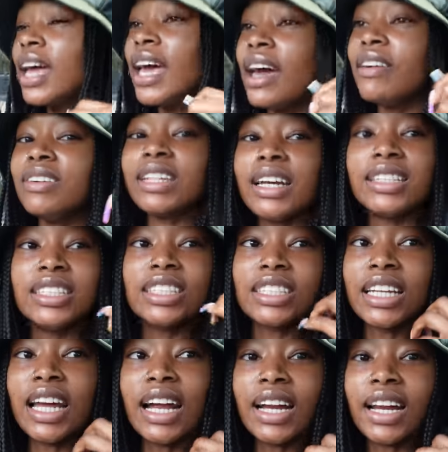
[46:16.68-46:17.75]
Every day
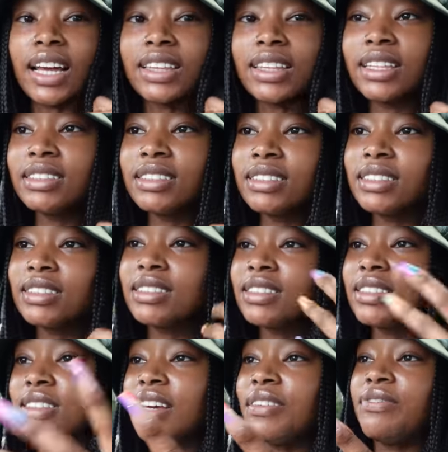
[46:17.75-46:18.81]
snack, like the
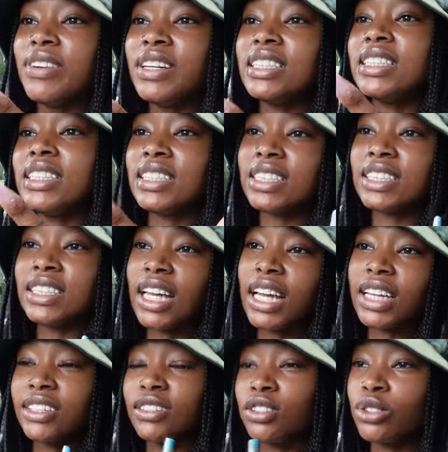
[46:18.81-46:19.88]
affinity to
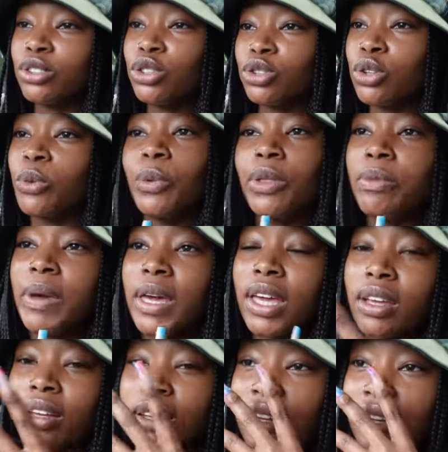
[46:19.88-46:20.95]
snack is so strong with me.
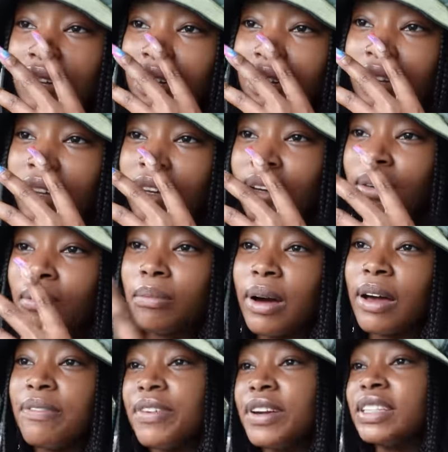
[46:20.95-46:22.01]

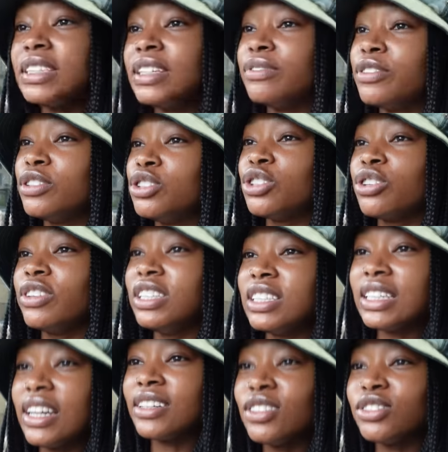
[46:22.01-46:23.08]
My affinity for sugary
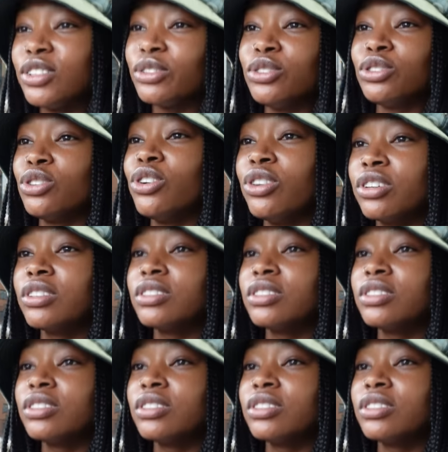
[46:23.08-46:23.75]
snacks is so strong.